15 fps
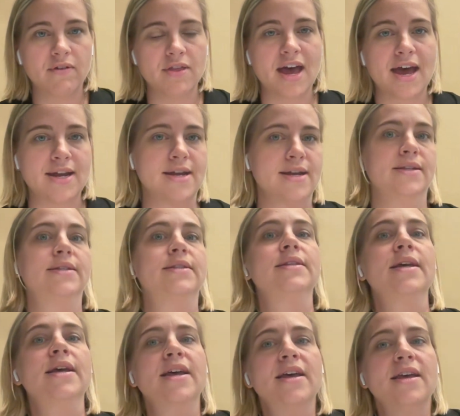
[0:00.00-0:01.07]
that is,
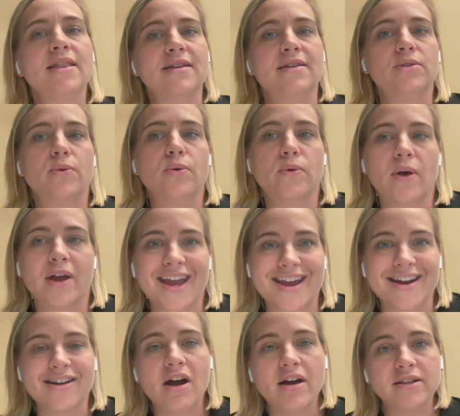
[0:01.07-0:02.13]
this whole,
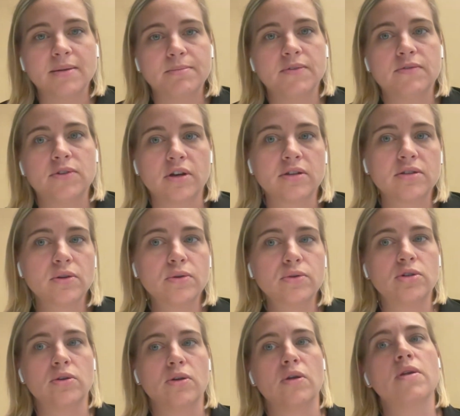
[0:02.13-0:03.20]
again, concept of dark
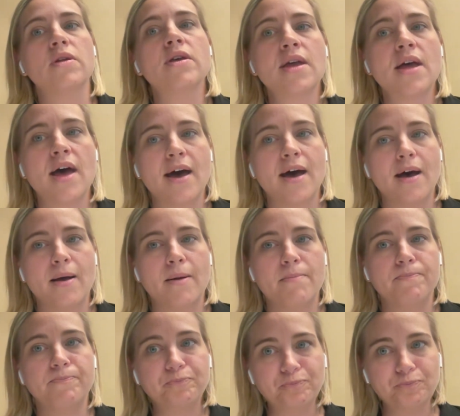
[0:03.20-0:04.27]
social.
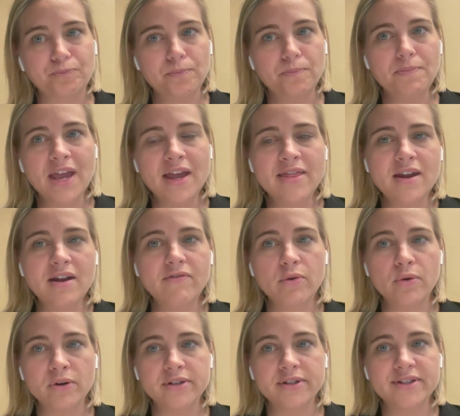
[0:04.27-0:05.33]
And then, of
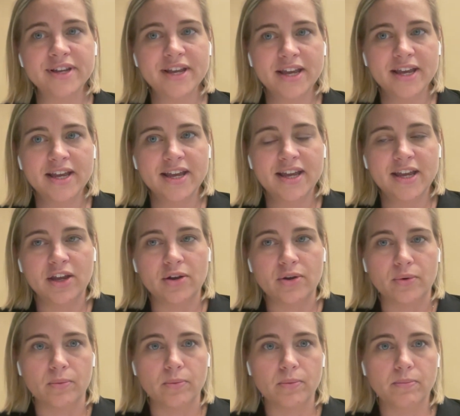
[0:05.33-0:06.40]
course,
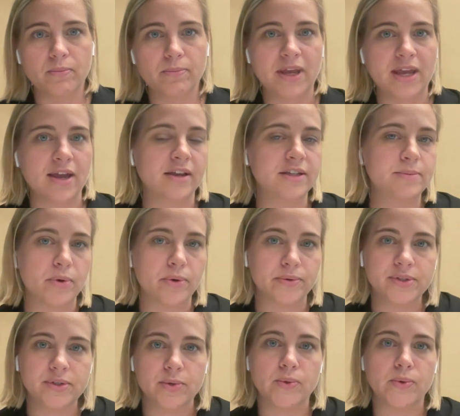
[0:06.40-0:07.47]
being
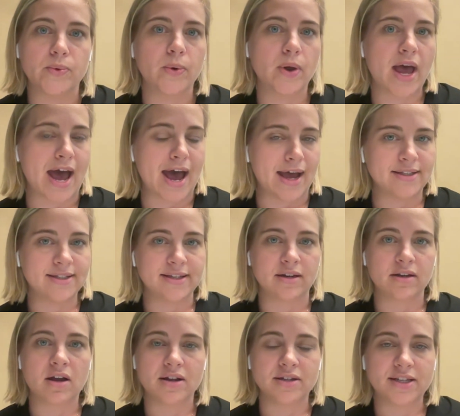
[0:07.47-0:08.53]
exposed to ads
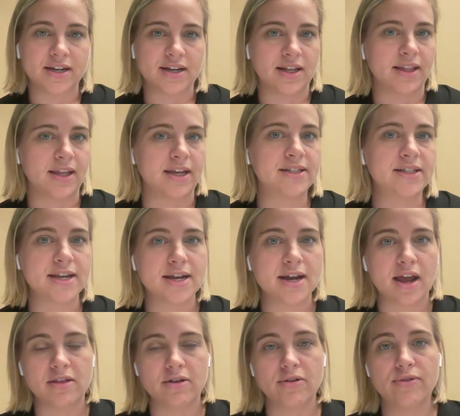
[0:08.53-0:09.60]
and content in LinkedIn,
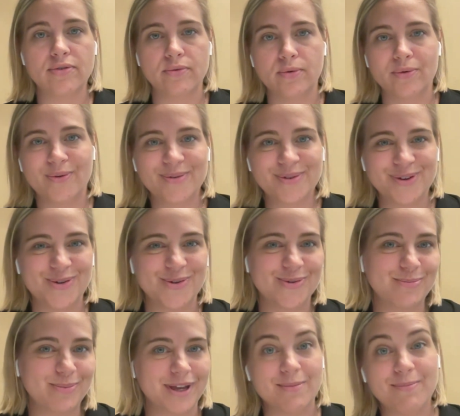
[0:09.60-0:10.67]
either through
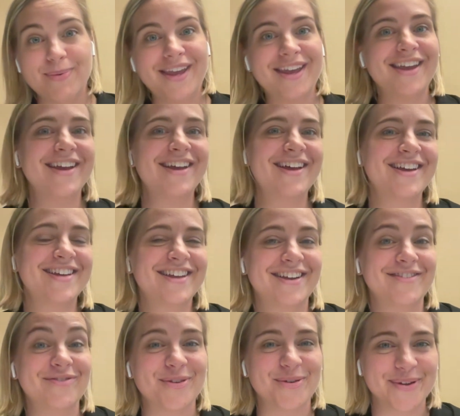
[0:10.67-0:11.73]
new B2B
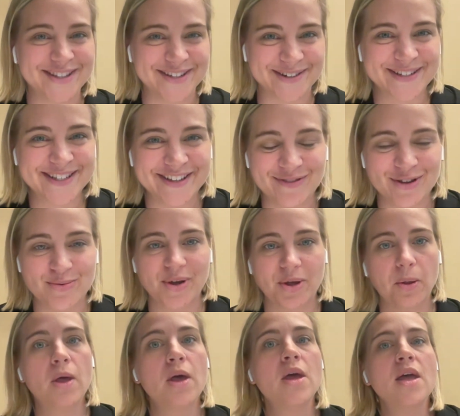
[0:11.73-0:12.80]
influencers, if you will,